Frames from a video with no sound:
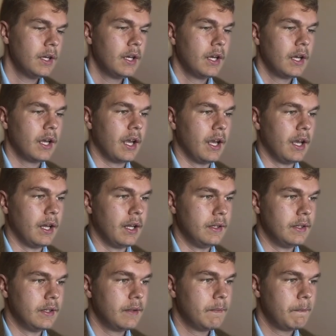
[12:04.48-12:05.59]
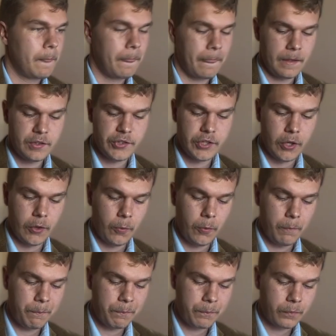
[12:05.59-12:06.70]
And so
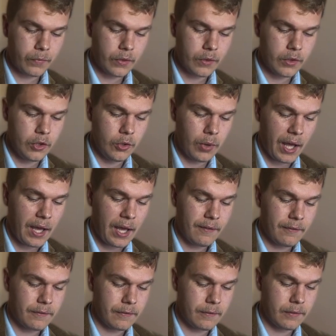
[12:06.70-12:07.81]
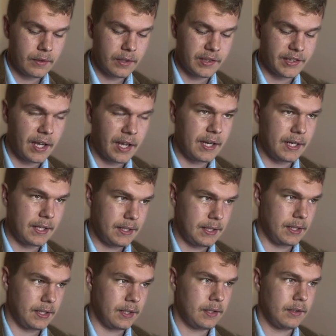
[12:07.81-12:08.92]
you have this
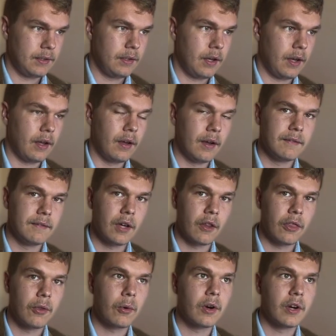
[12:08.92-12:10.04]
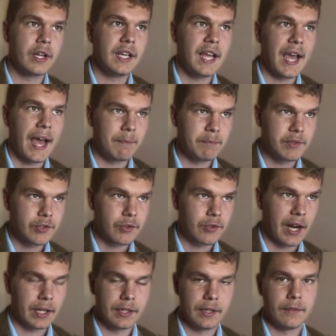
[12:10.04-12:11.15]
idea of authority
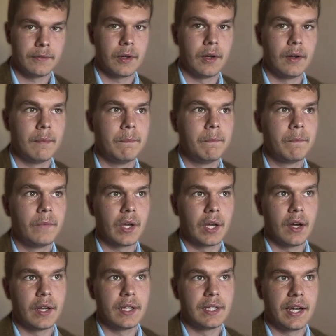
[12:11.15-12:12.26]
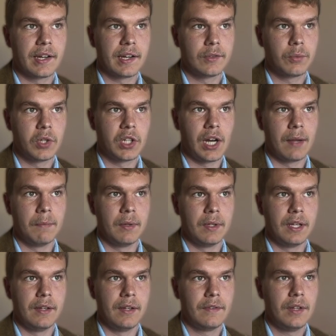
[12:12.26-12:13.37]
abstracted from the context, which I
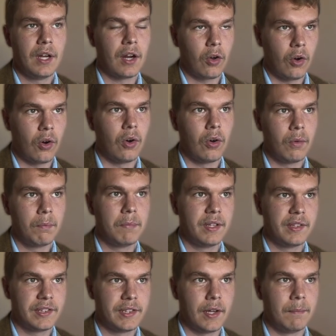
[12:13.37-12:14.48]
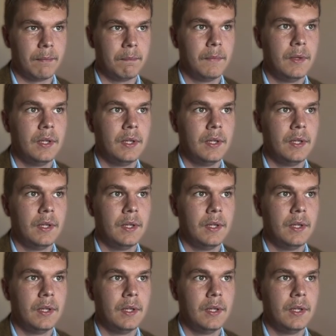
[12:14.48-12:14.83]
believe not all, but some